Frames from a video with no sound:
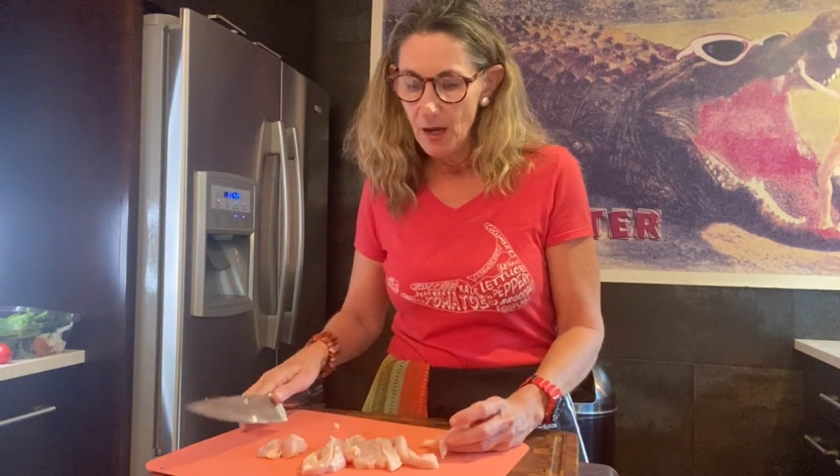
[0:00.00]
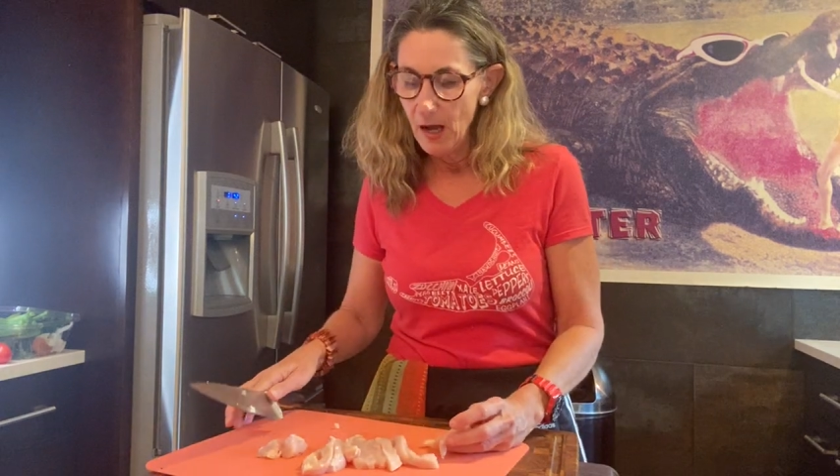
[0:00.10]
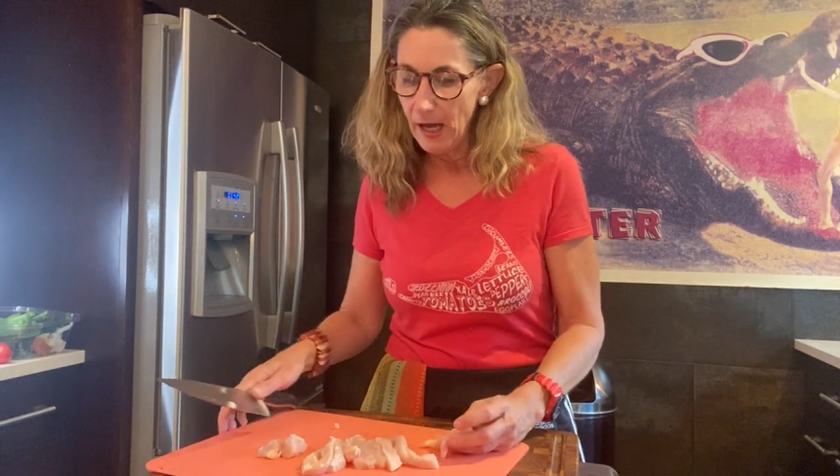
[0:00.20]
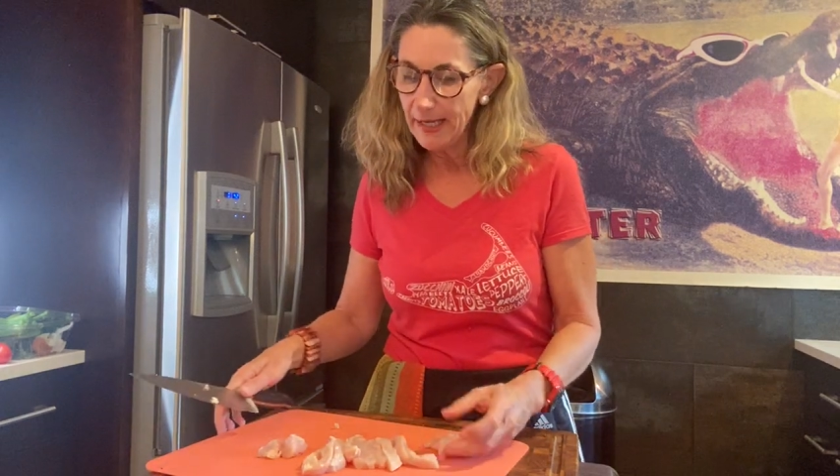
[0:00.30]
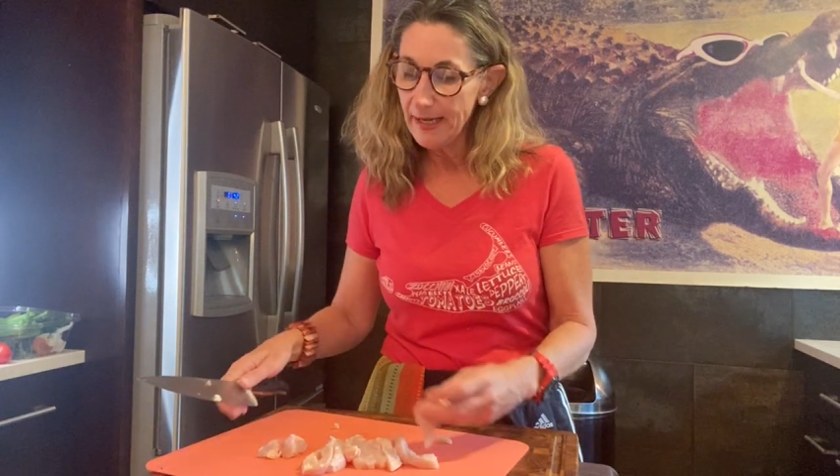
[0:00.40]

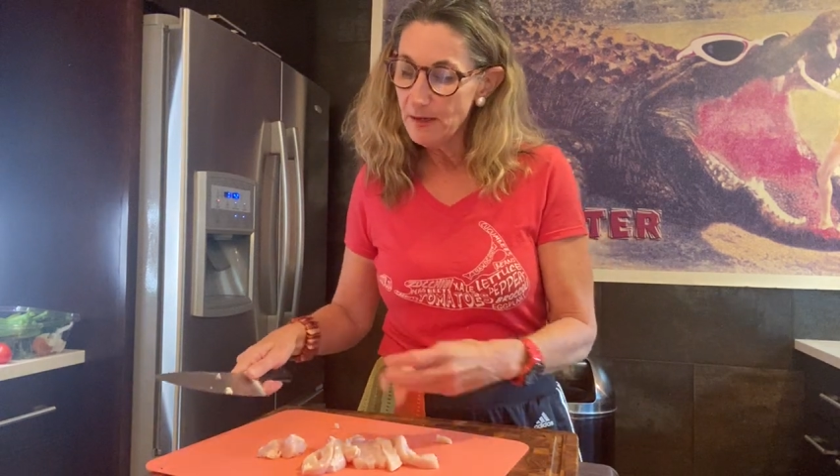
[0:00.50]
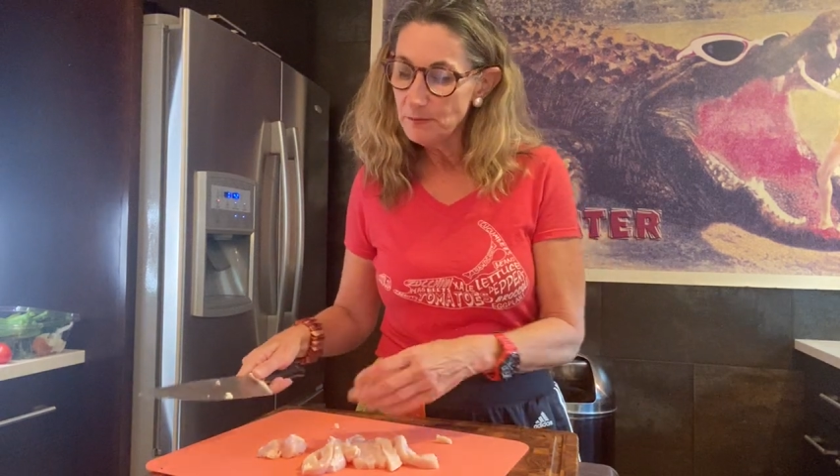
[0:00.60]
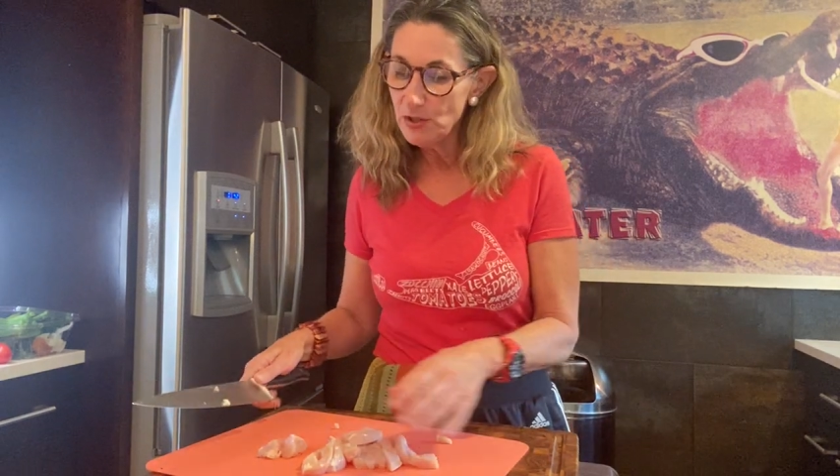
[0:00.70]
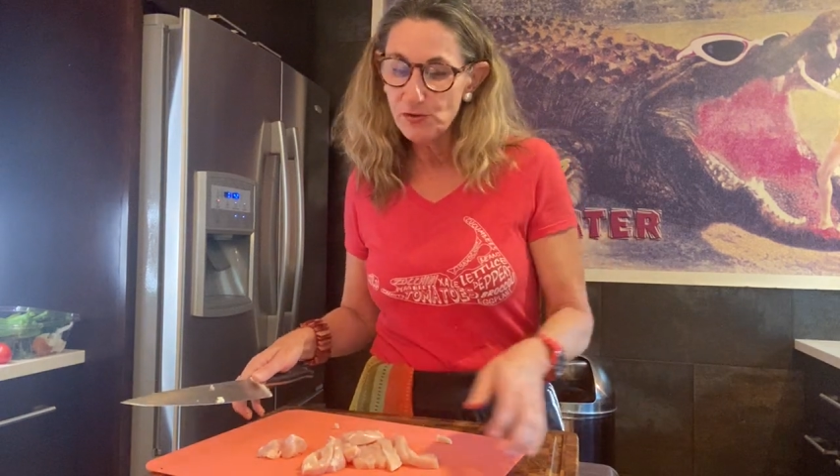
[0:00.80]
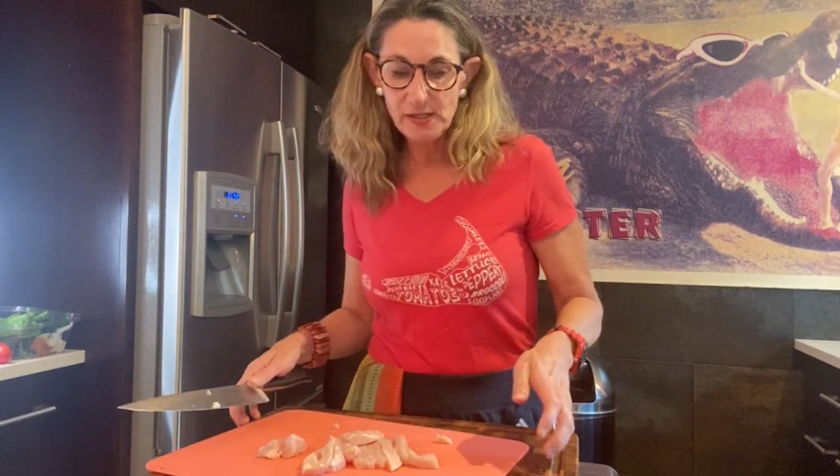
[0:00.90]
I am
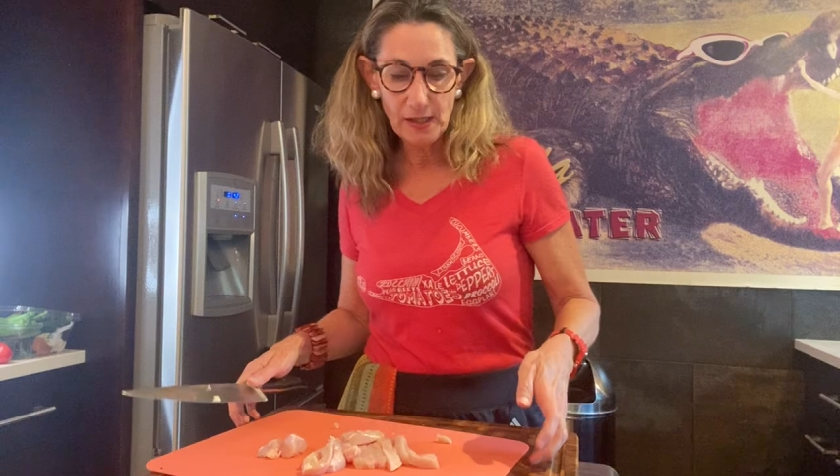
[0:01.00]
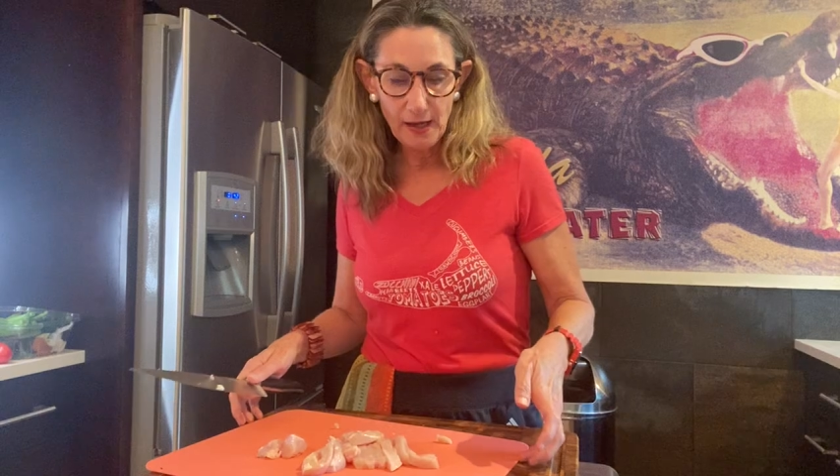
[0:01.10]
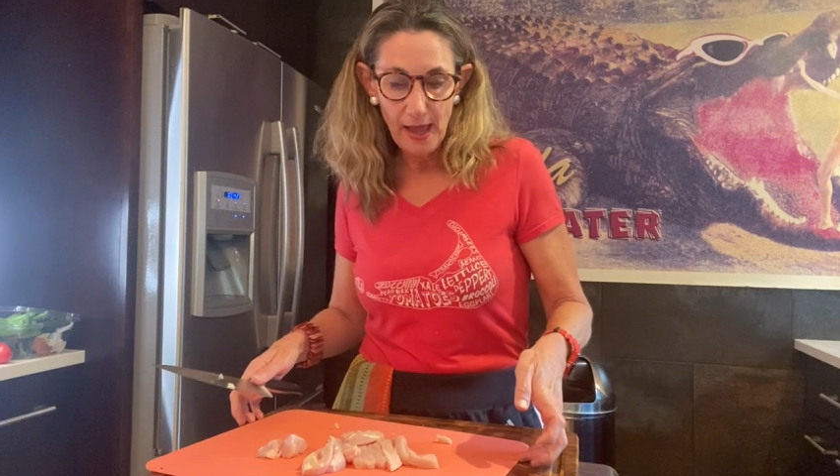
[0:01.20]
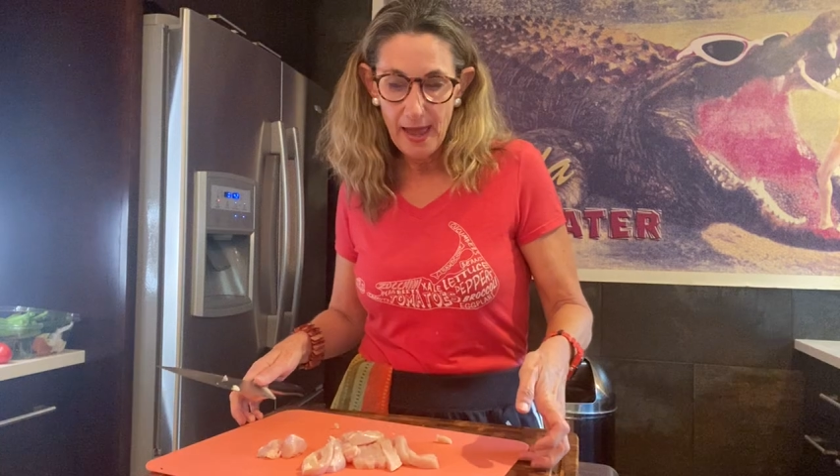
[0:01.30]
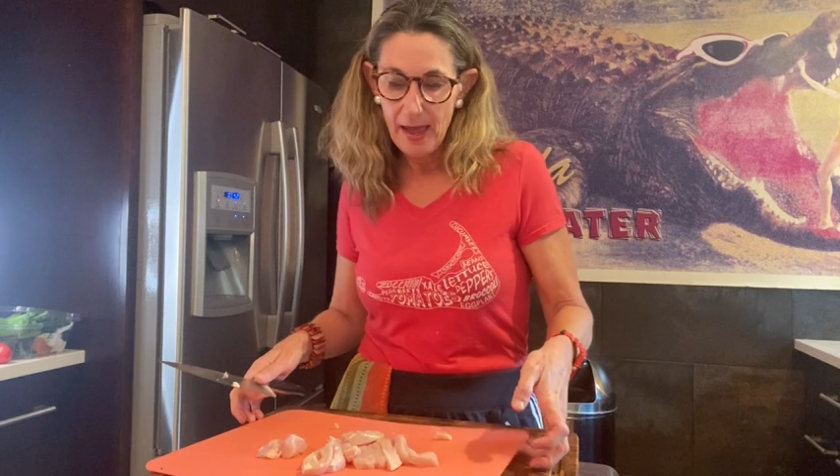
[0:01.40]

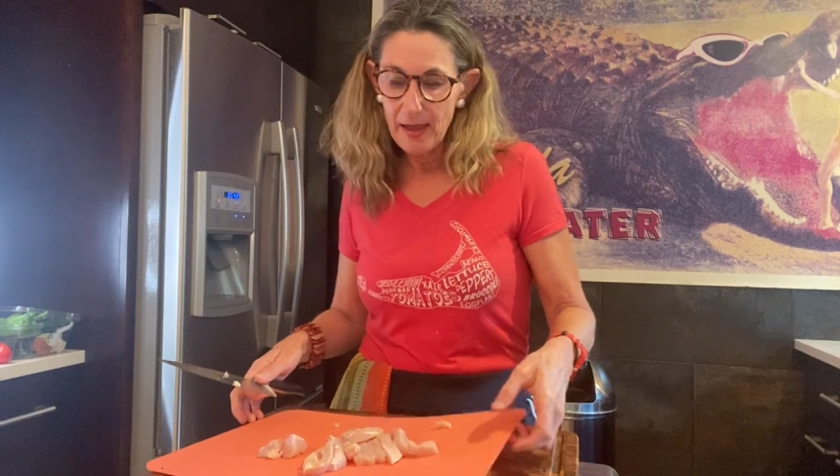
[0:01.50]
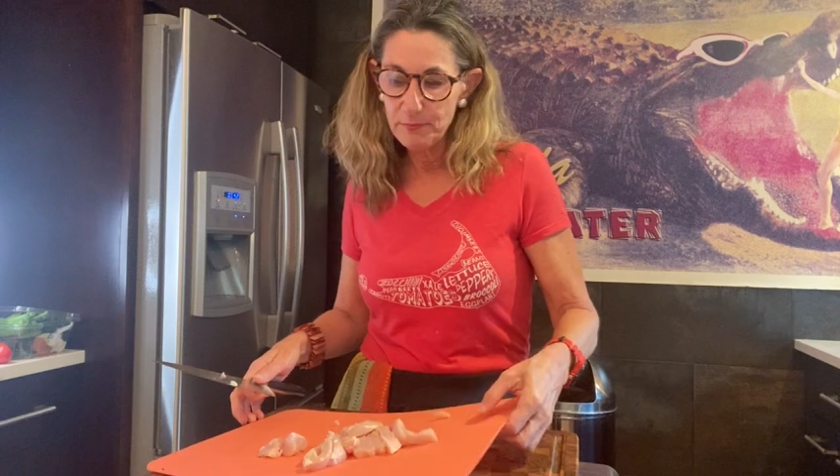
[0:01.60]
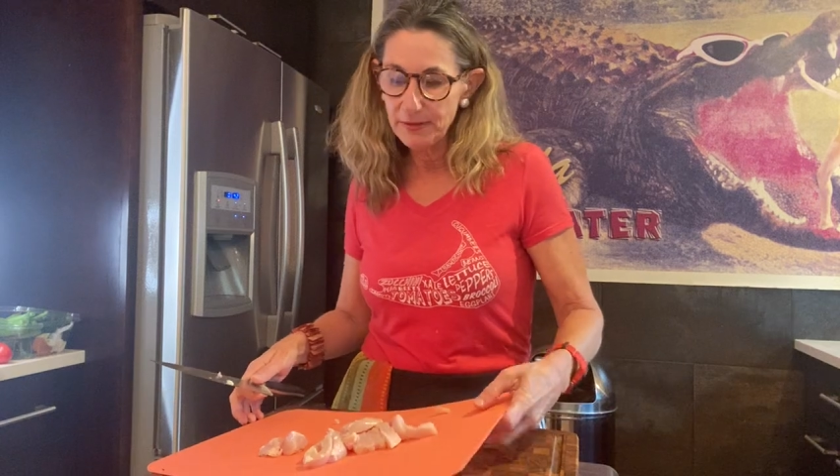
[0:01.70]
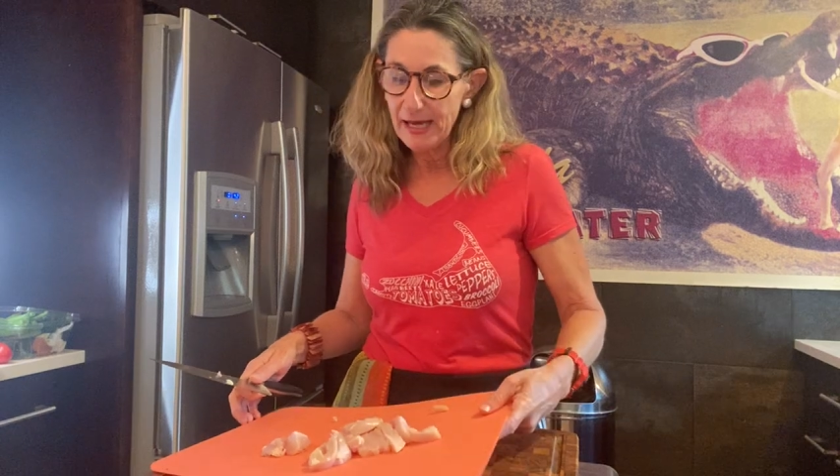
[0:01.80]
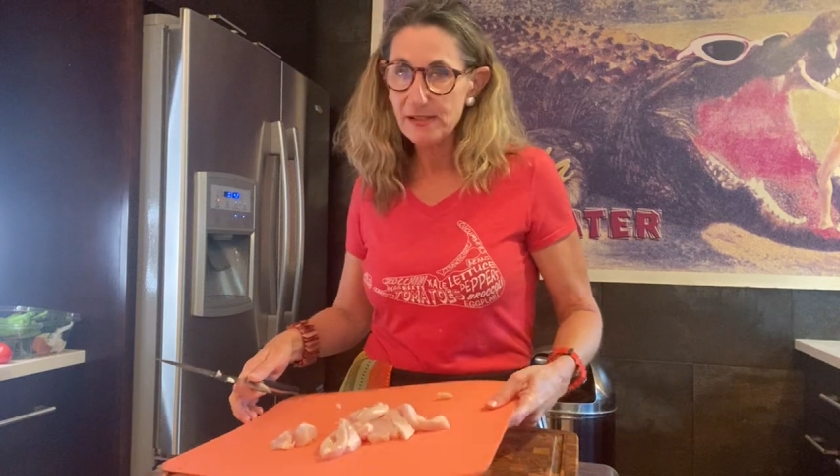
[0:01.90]
using a
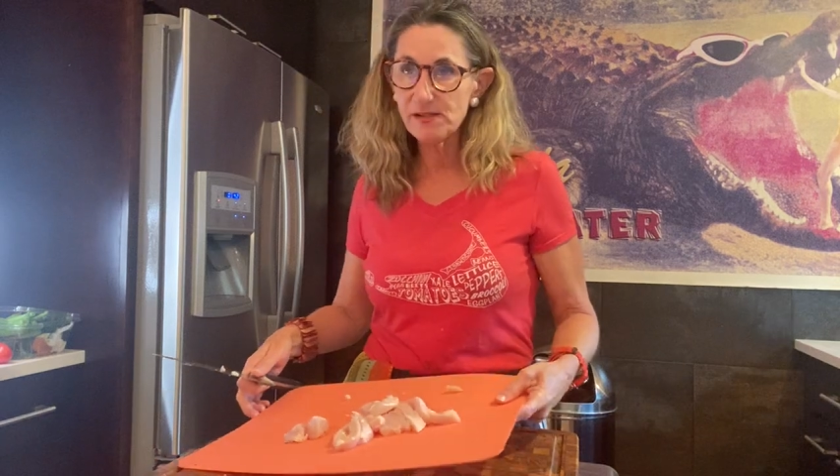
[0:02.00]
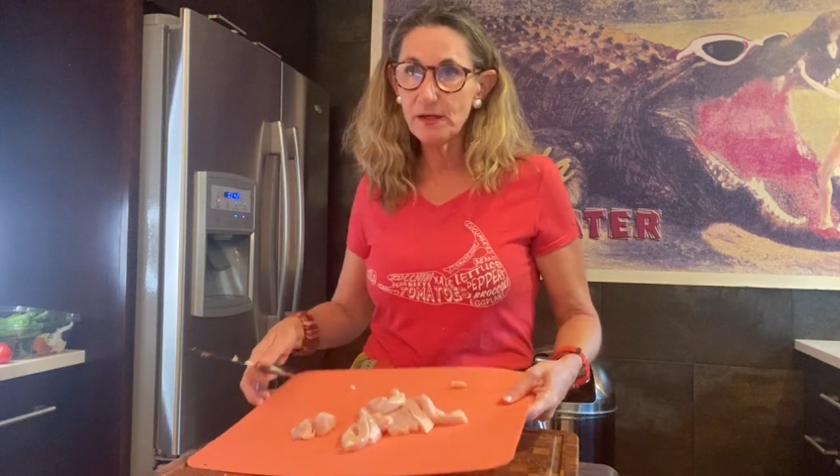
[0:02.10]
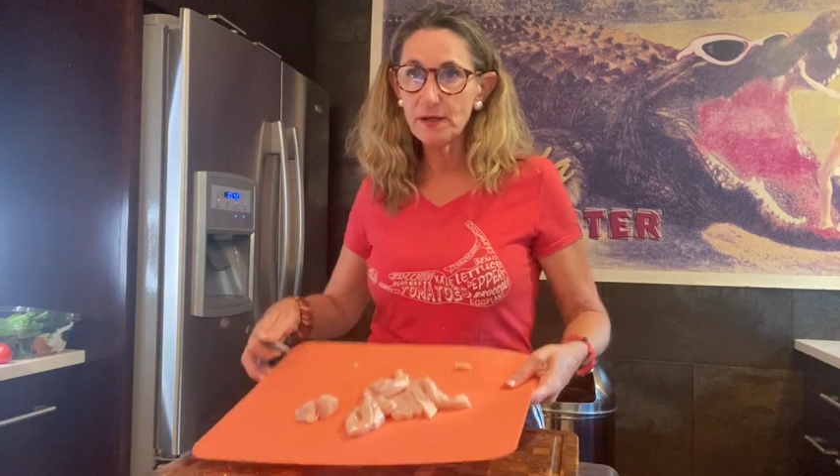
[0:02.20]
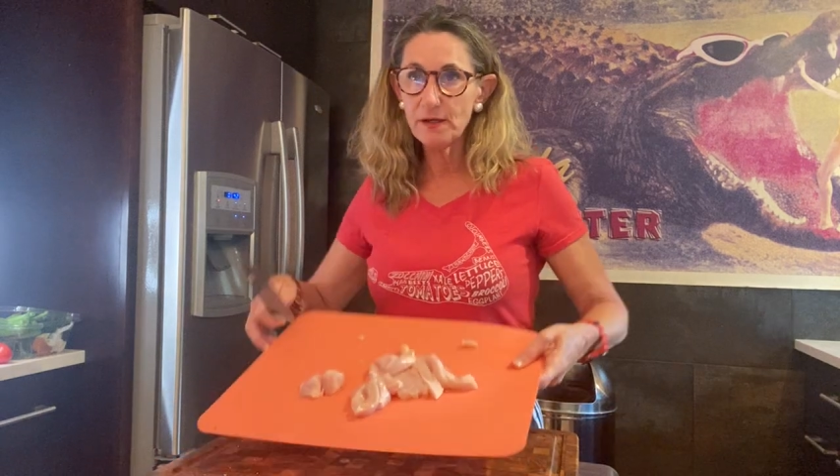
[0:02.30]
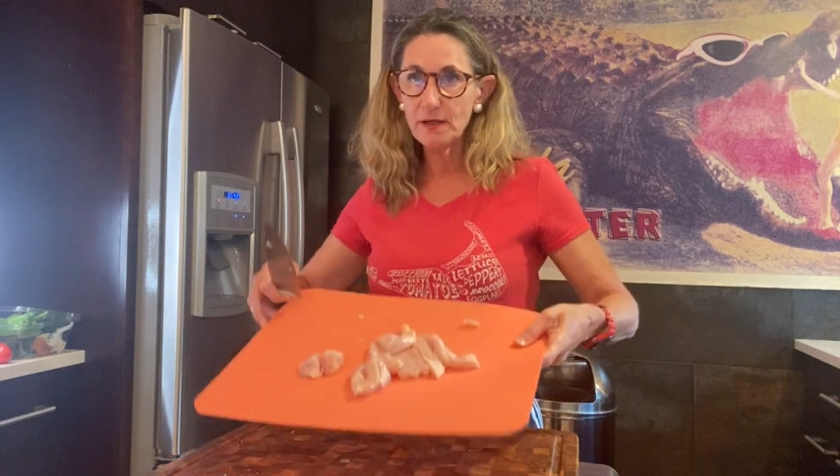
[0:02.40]

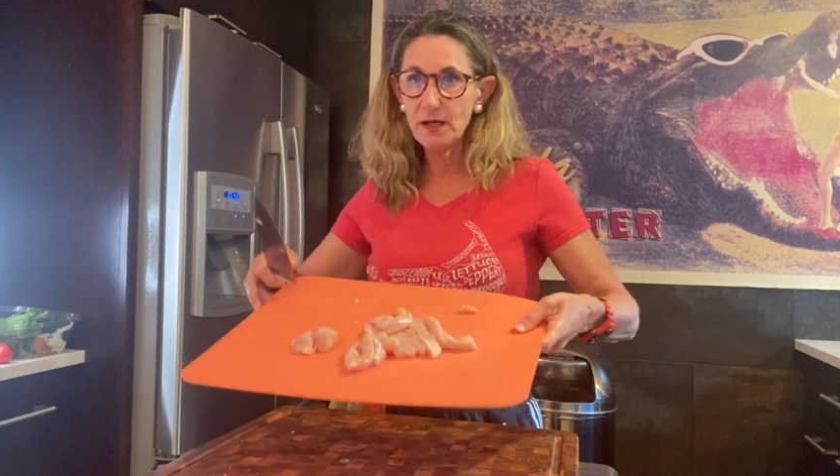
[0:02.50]
plastic